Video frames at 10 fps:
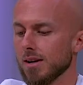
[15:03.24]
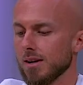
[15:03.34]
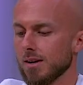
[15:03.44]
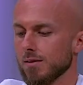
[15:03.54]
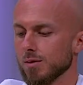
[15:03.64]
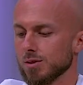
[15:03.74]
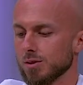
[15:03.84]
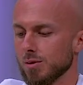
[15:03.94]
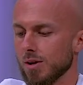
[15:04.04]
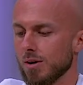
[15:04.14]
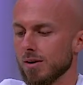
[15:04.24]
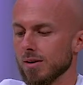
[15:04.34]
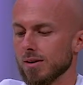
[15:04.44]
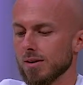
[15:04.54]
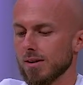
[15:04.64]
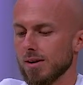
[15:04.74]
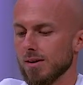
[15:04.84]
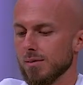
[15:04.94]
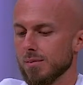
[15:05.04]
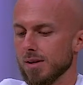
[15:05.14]
for so long,
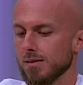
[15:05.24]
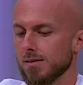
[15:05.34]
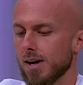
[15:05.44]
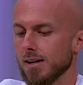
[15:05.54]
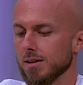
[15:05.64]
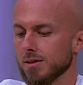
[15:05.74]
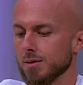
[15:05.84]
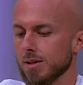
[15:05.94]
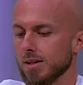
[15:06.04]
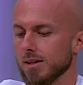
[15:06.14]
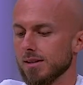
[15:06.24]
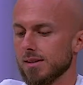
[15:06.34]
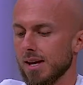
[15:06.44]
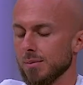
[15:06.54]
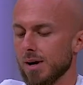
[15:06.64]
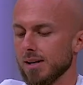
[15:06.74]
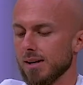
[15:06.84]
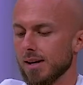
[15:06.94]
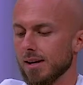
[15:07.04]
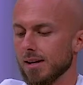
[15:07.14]
but I'm fighting through it day by
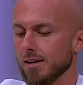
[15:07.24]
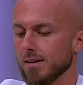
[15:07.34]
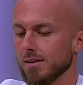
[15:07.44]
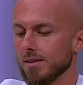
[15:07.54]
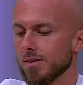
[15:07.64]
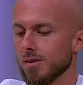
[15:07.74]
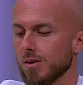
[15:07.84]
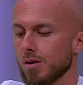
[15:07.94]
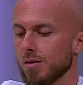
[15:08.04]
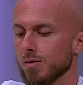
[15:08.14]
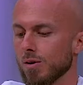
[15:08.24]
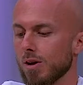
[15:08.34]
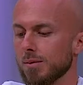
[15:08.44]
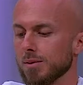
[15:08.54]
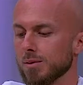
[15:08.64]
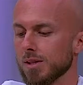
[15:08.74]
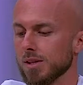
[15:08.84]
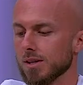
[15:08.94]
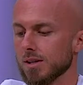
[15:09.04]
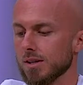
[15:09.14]
day. Overall, I'm doing
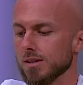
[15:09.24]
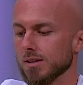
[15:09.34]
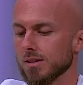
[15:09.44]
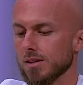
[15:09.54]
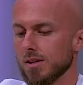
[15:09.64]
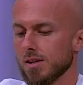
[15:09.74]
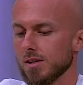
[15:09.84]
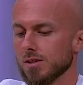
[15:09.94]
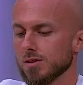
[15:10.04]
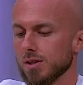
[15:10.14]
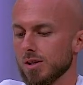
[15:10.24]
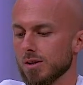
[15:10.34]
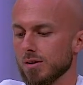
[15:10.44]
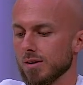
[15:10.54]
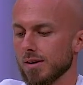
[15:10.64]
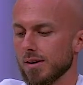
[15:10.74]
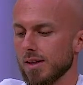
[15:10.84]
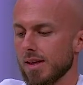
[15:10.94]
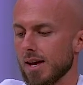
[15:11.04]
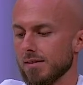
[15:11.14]
good, so you don't
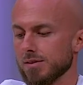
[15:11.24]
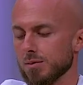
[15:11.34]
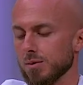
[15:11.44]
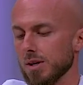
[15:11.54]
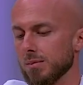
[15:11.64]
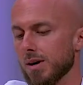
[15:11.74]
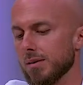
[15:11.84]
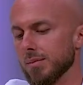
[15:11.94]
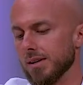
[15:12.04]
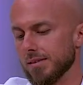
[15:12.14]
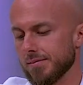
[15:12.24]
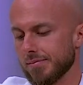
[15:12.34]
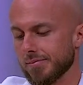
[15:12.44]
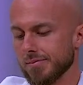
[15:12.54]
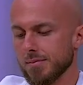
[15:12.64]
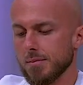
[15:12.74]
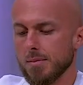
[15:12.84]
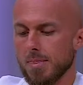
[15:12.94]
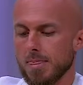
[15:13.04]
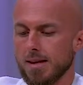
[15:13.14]
have to worry about me.
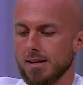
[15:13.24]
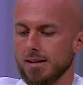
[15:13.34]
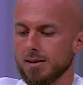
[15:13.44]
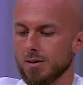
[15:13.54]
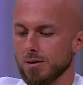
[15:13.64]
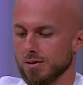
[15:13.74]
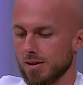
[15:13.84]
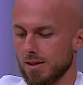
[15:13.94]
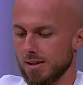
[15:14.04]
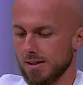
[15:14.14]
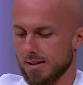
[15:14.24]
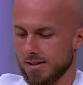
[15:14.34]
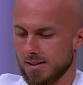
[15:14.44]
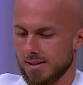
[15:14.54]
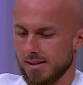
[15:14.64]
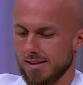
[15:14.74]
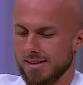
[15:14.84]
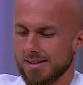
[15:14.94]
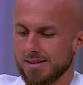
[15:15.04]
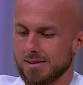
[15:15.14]
And he goes on
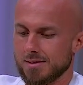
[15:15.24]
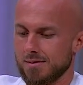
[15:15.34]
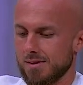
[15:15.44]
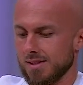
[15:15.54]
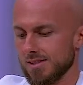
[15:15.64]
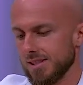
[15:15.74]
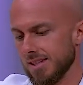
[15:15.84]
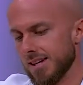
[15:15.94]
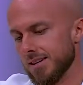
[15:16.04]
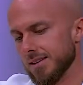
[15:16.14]
to finish the letter,